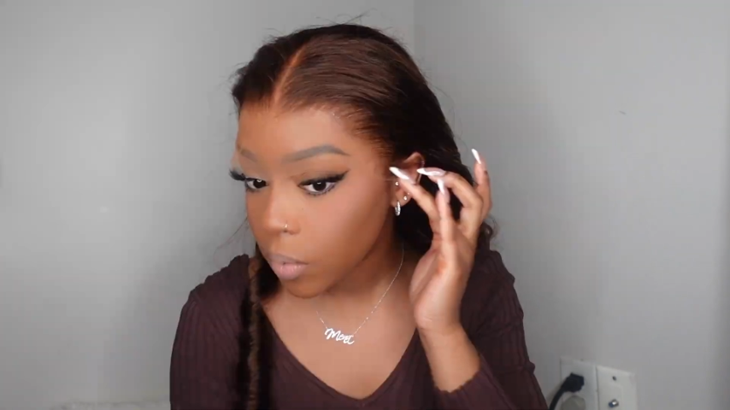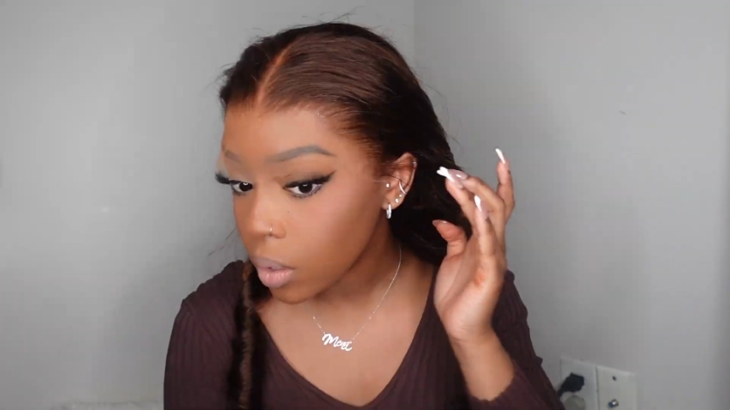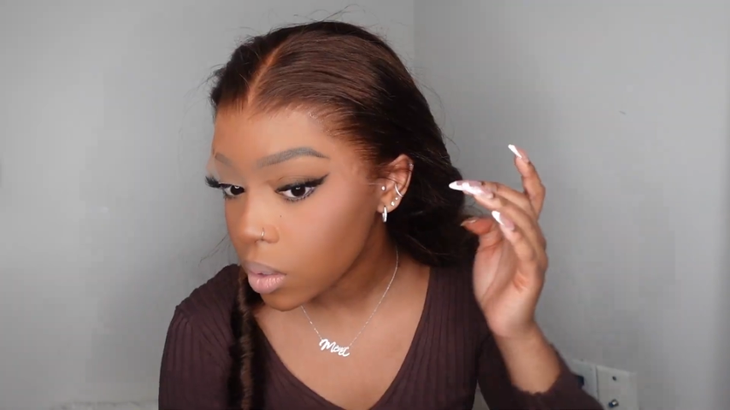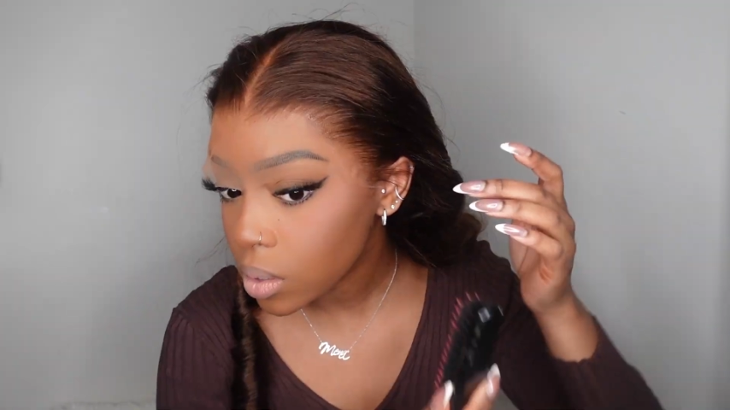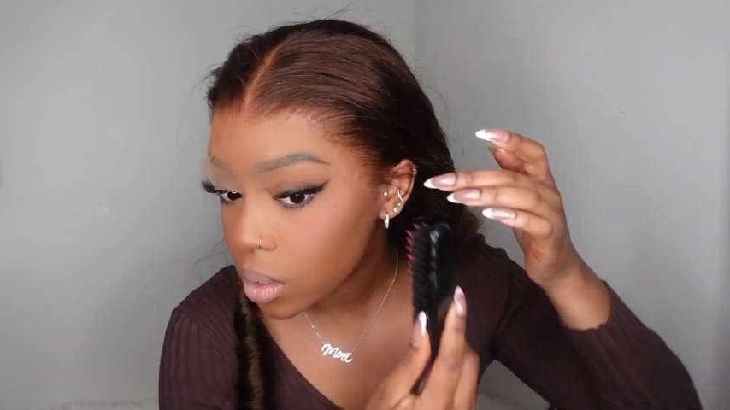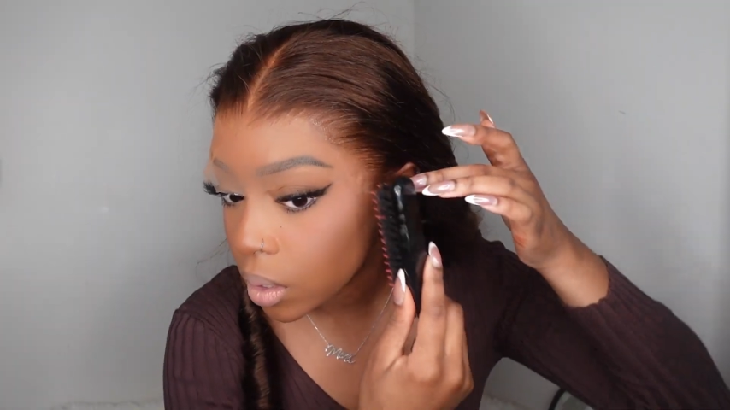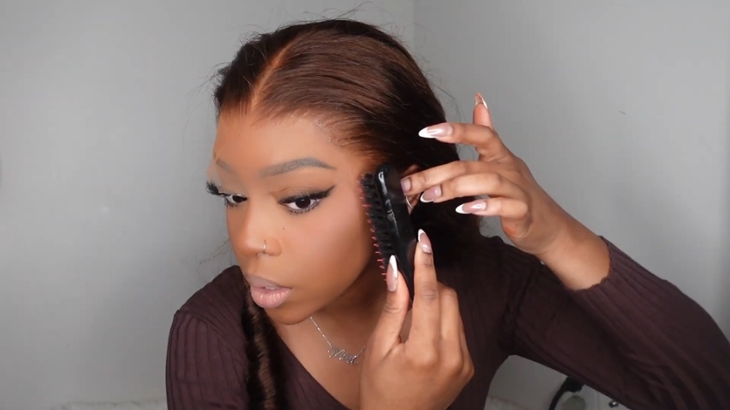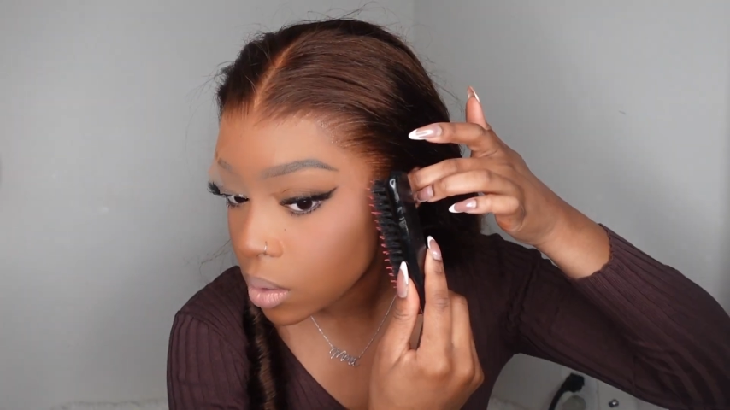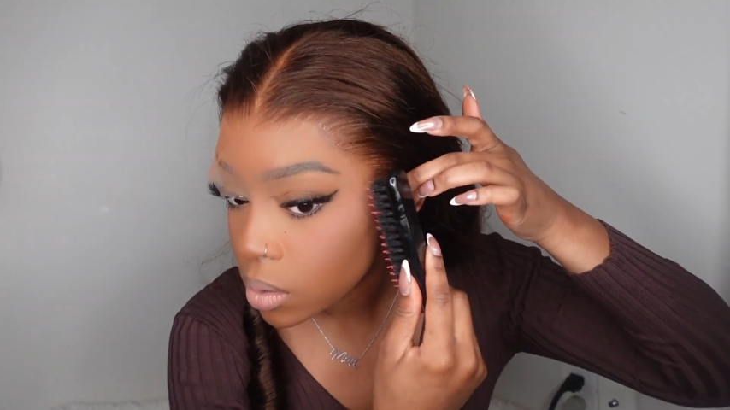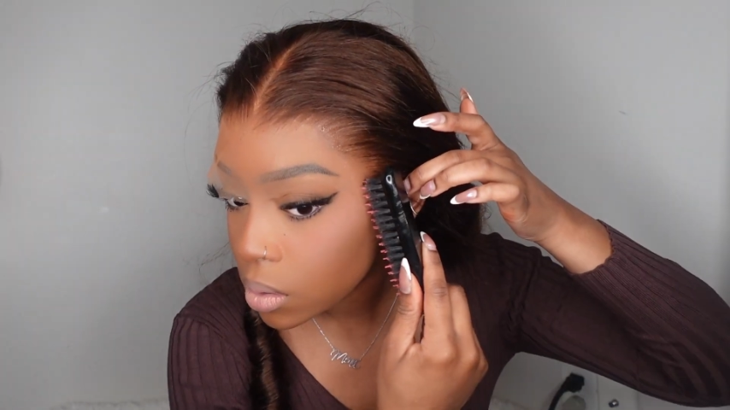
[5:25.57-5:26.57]
that this
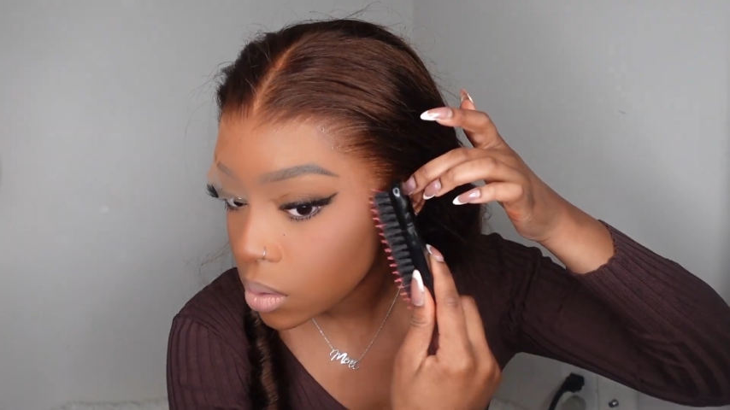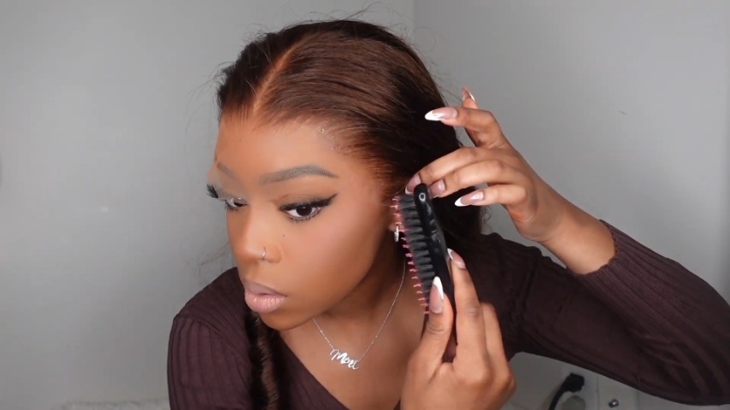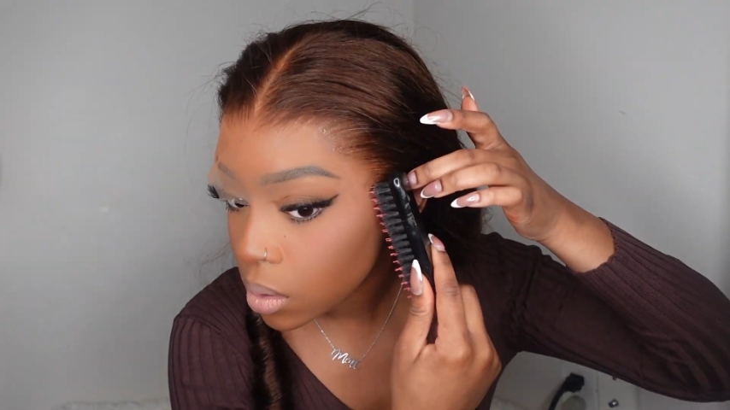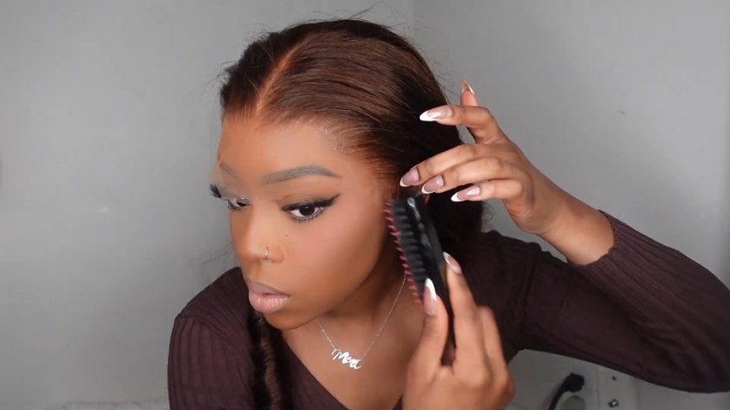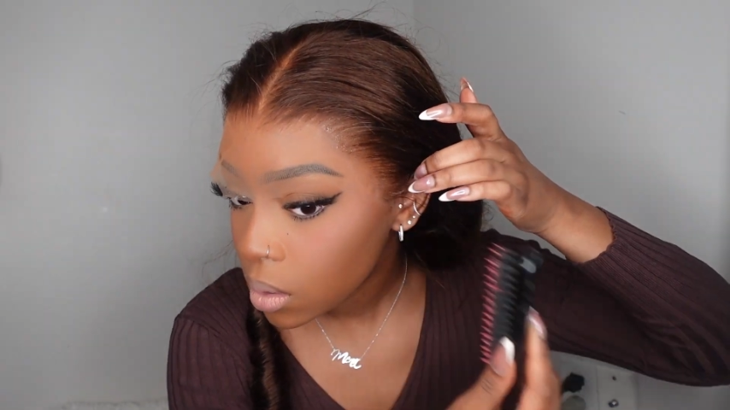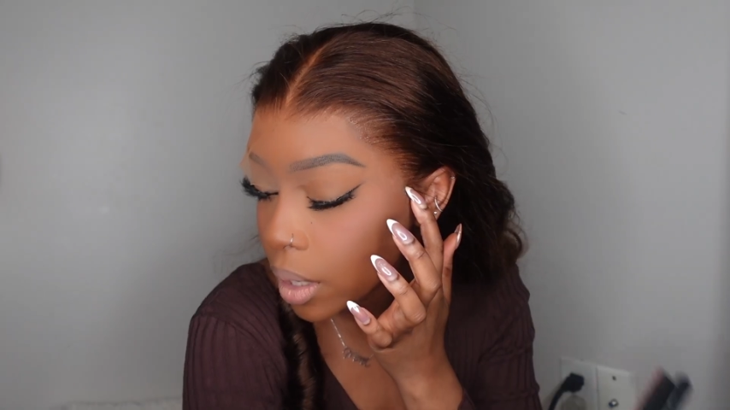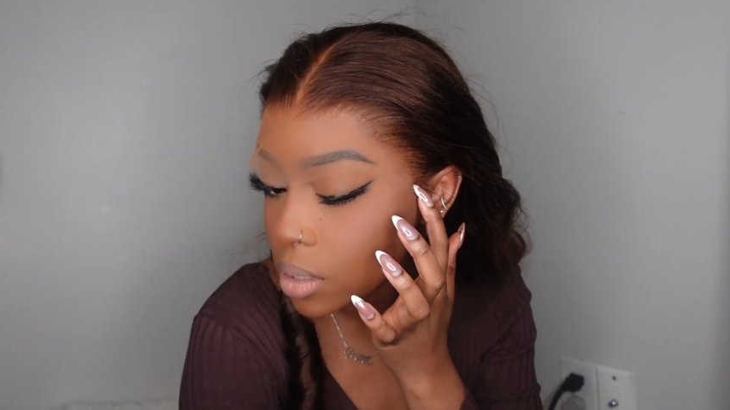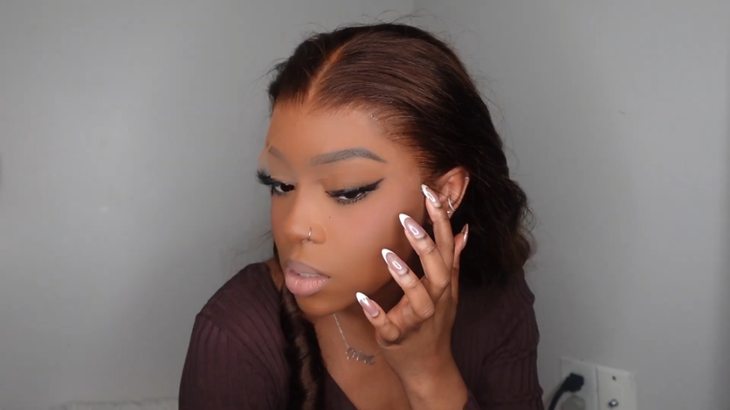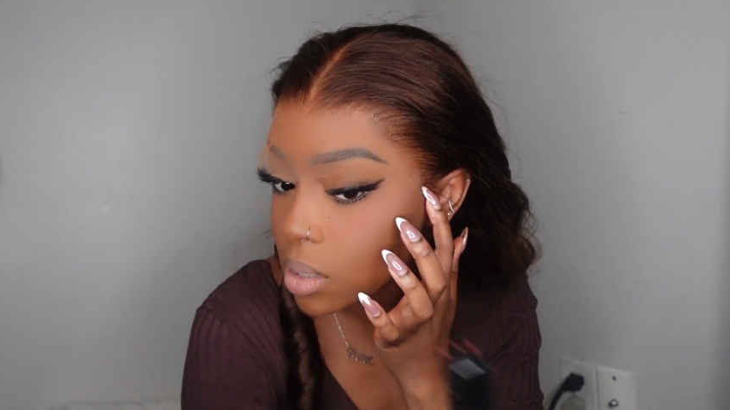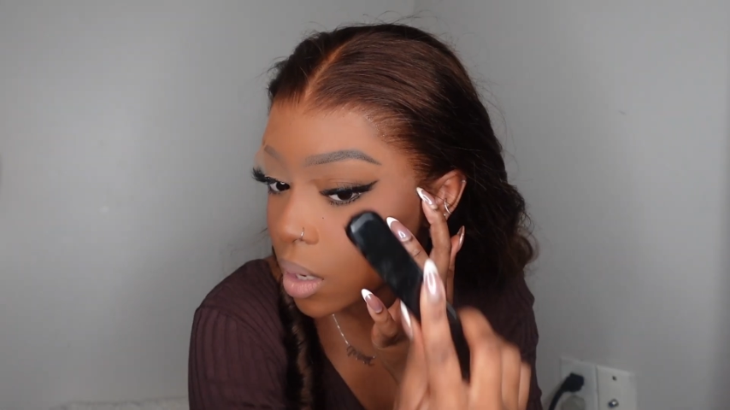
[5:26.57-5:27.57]
lace gets
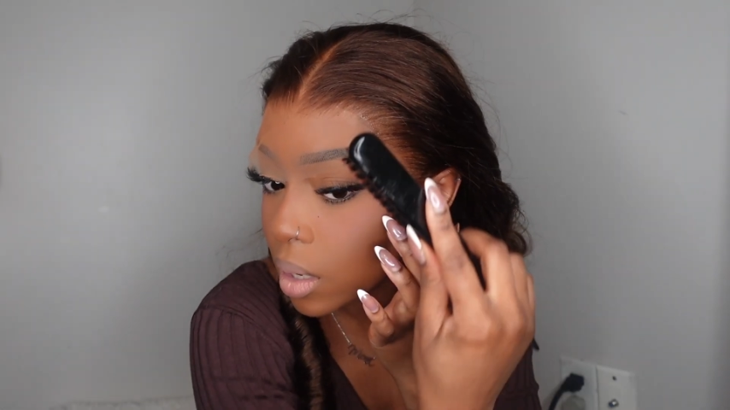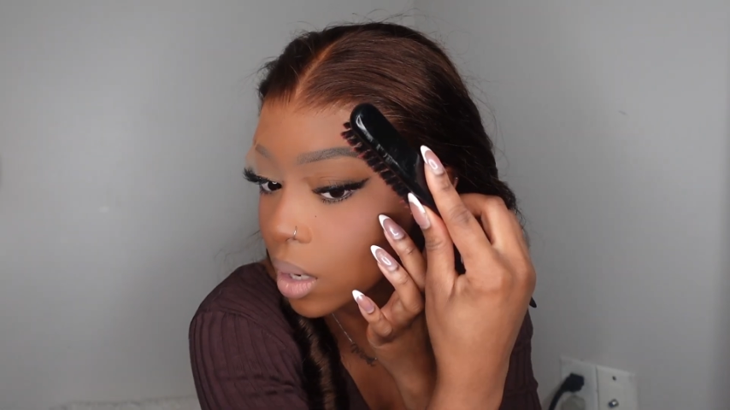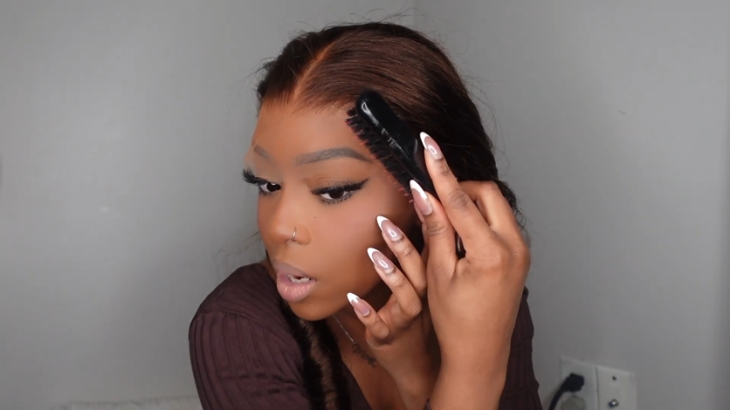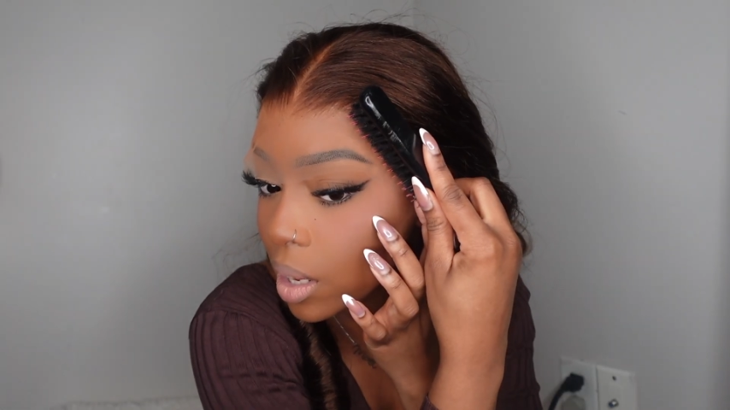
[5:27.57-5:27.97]
stuck